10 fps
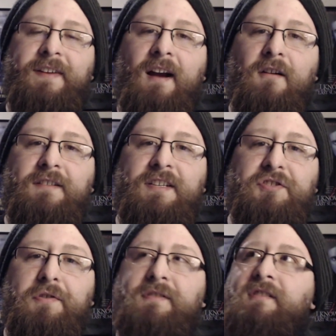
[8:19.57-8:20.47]
Terror
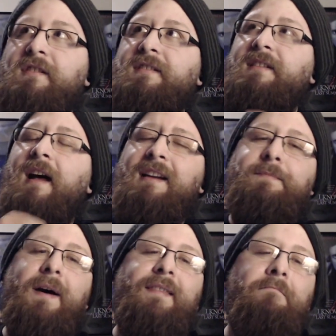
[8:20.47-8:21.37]
t-shirt designed
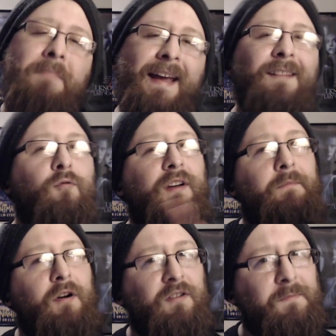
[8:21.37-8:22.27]
by the man Woody
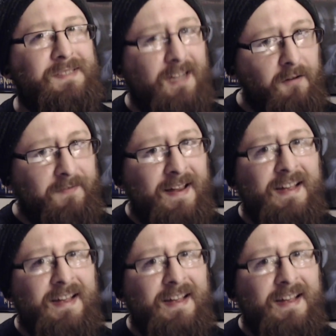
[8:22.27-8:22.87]
Bowen himself,